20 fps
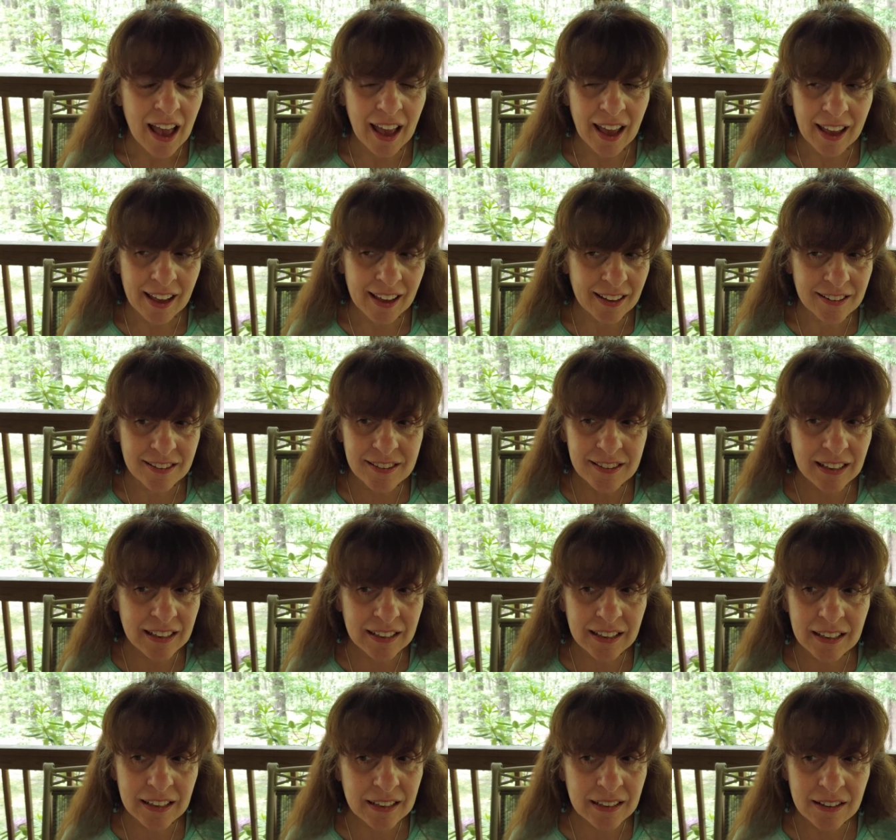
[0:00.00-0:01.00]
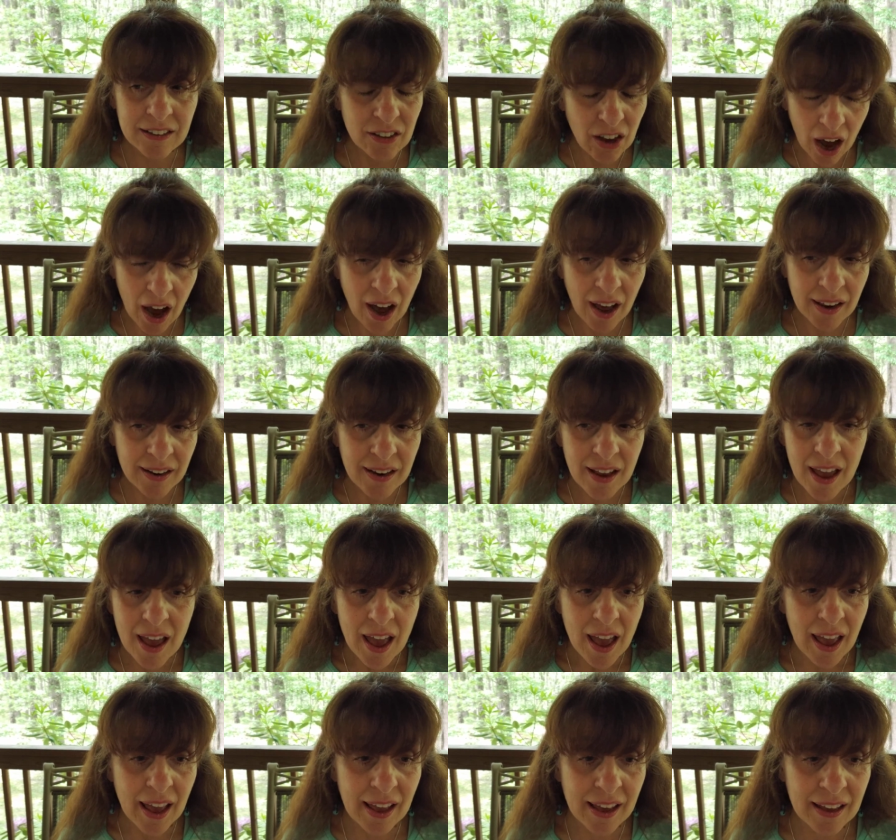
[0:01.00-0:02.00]
and seeking God
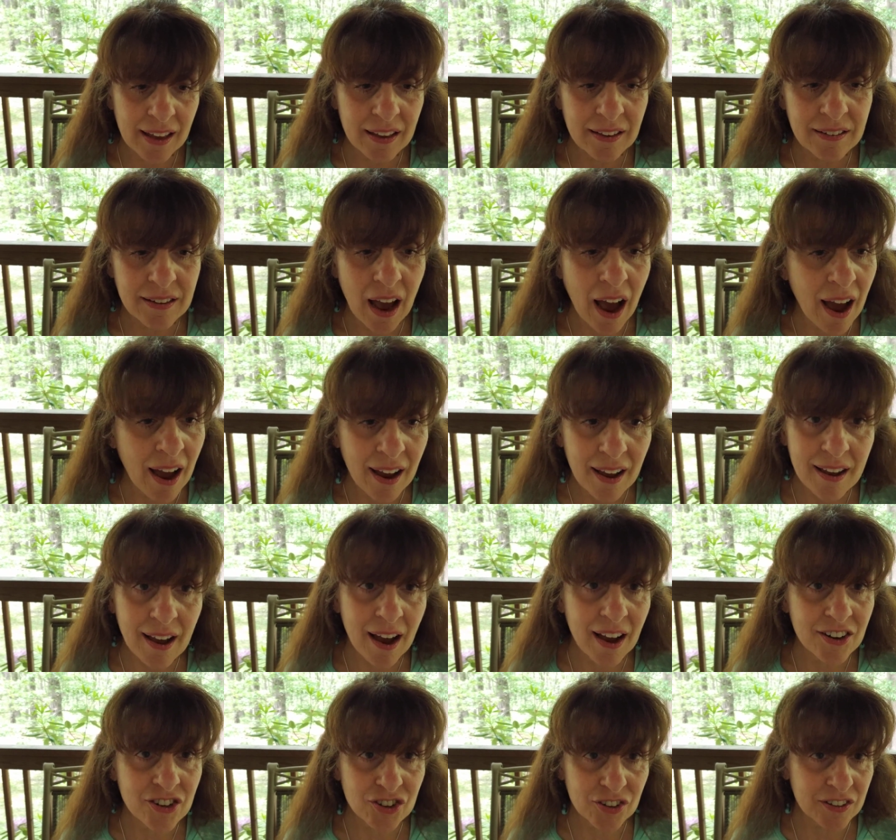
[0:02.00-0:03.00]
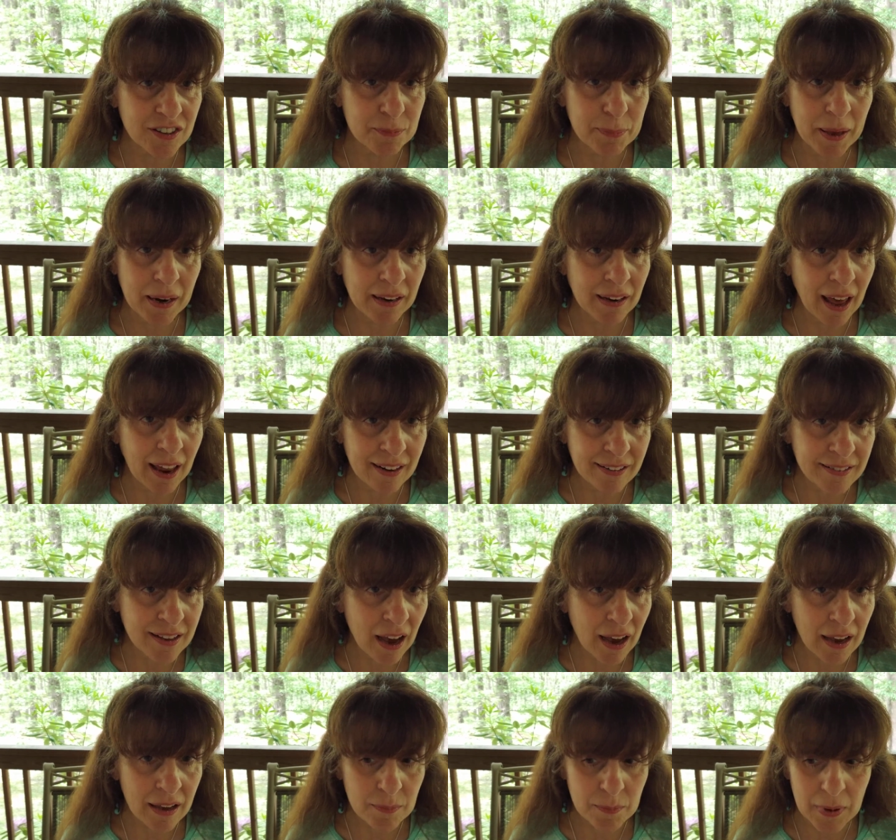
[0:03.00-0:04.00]
and I, I just spent a lot of
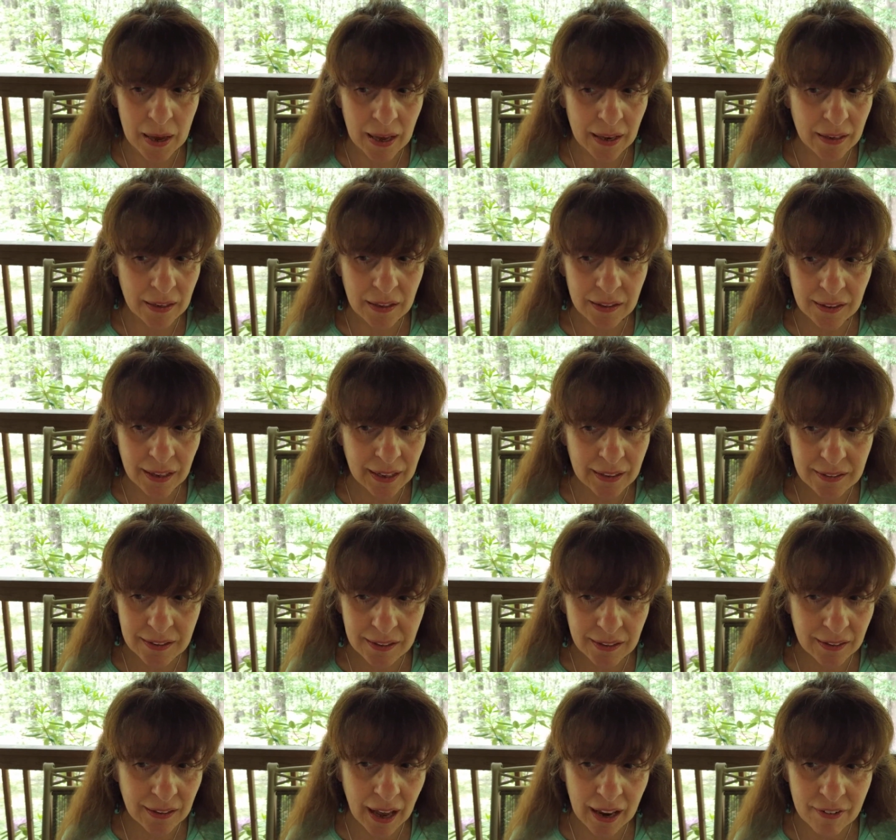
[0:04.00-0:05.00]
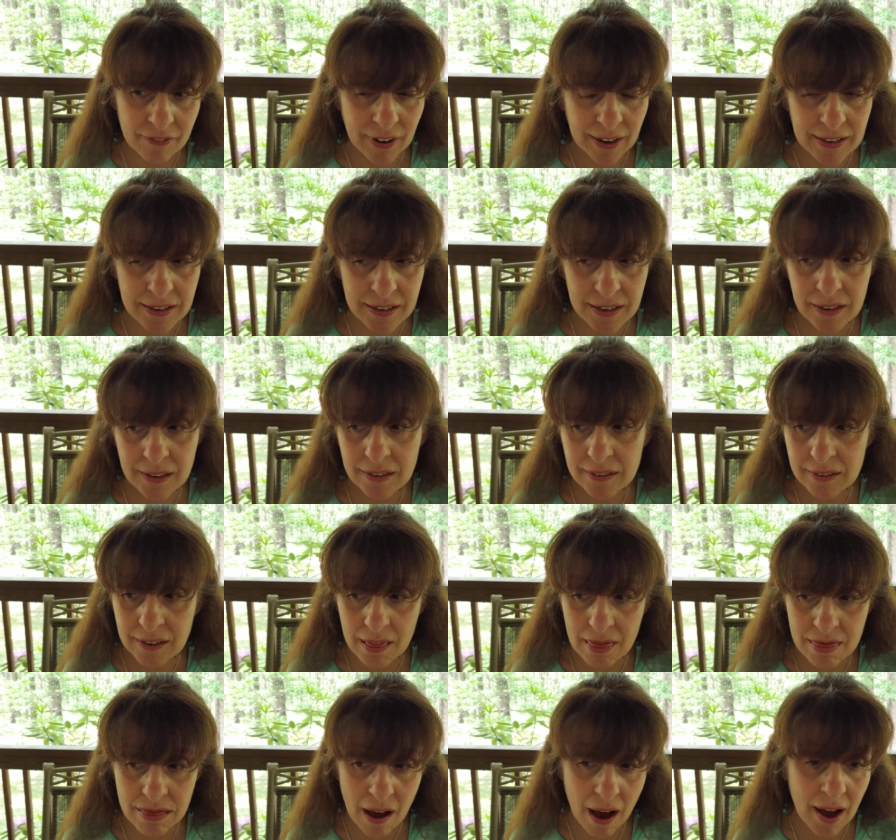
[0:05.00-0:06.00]
time and collected a lot of ideas
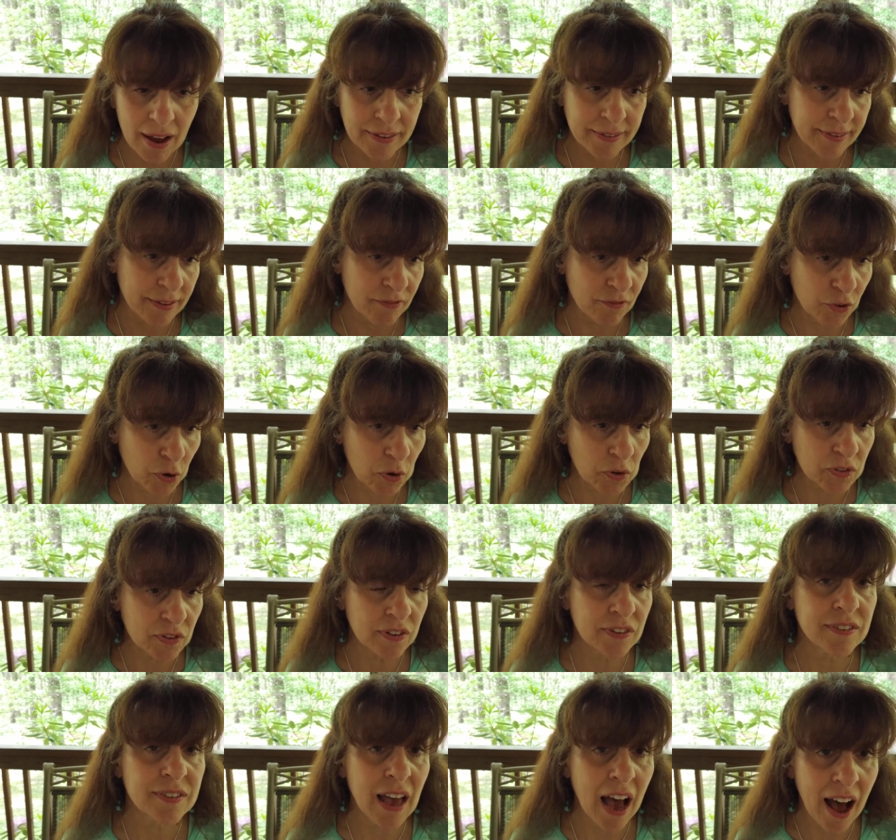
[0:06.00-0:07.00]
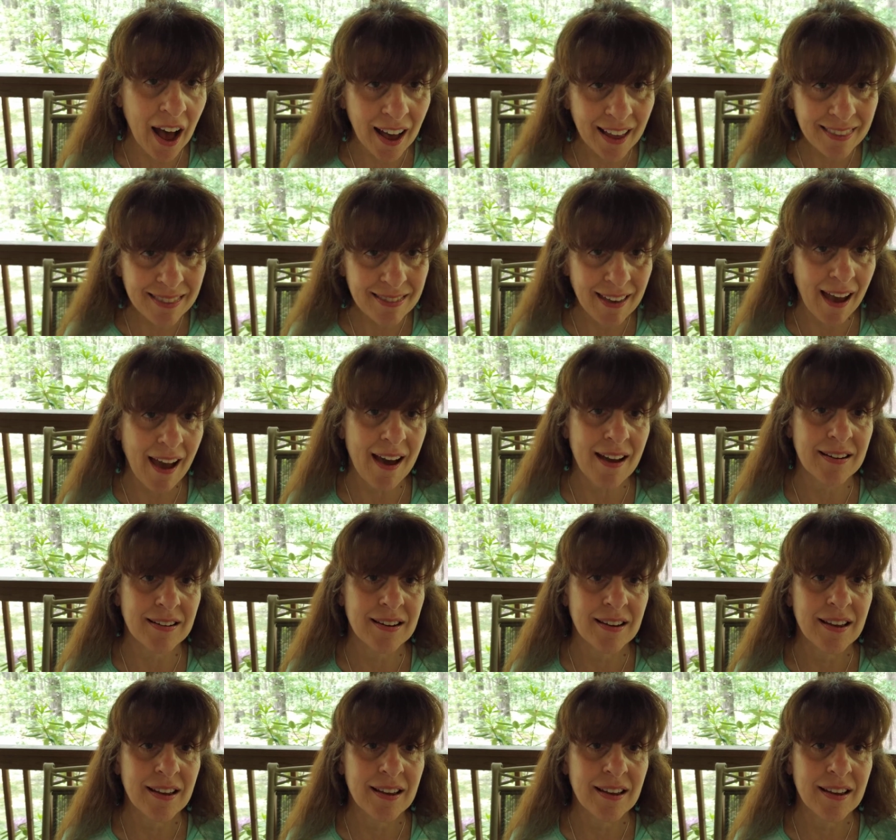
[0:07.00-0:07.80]
and thoughts and verses on that